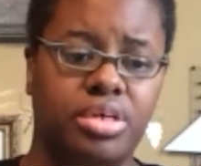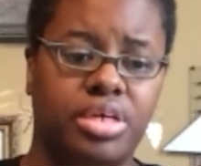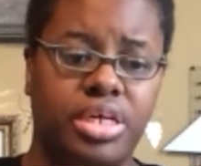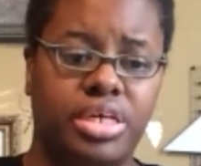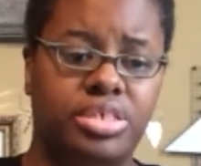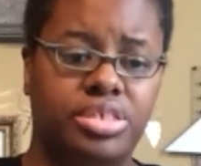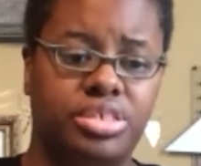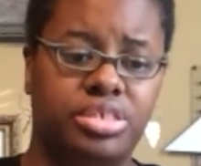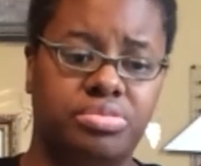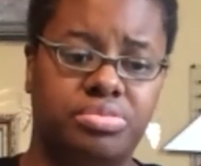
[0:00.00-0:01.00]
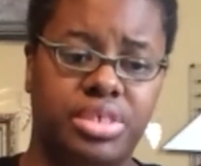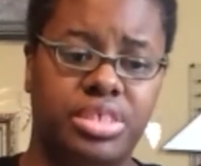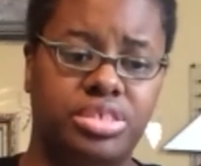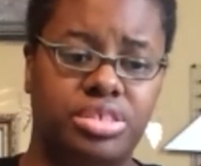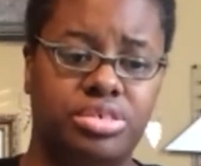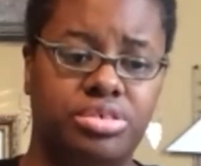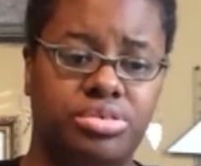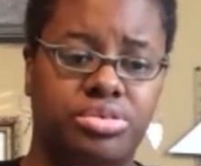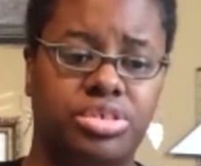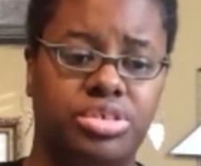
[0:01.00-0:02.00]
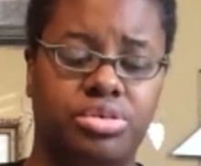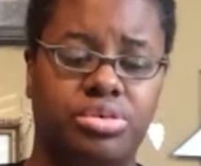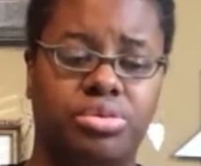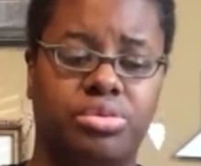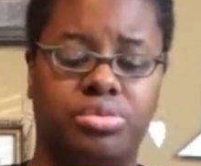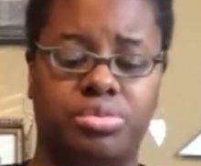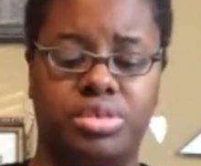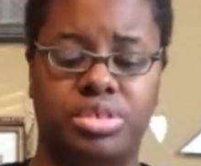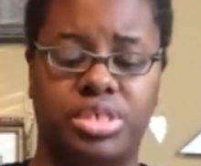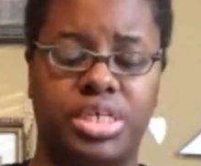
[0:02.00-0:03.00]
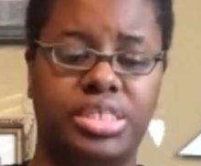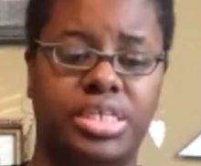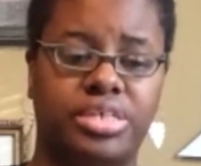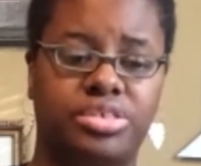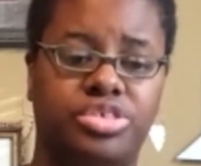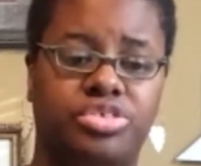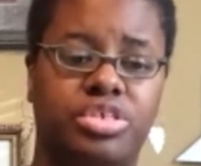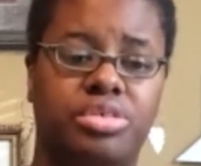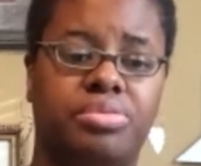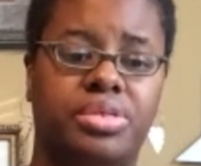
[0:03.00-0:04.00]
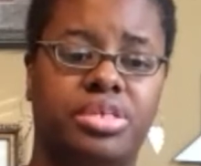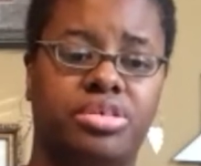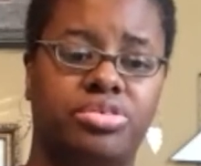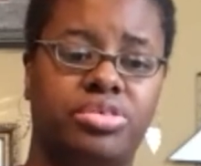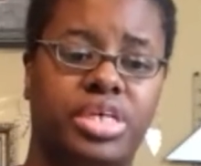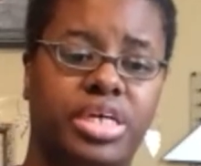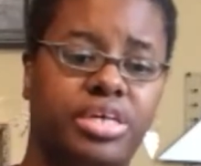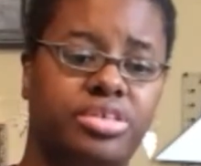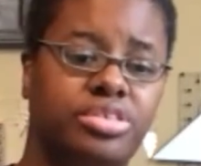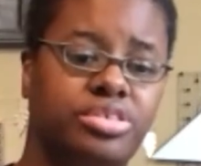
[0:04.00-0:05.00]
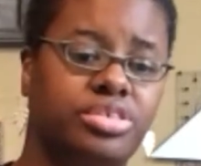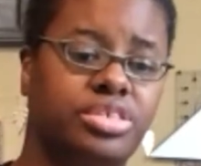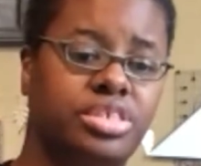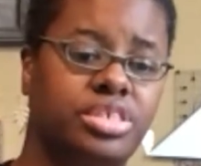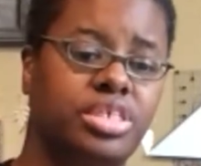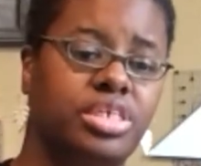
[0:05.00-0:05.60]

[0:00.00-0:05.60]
anxious and ready to get down the street, but the old characters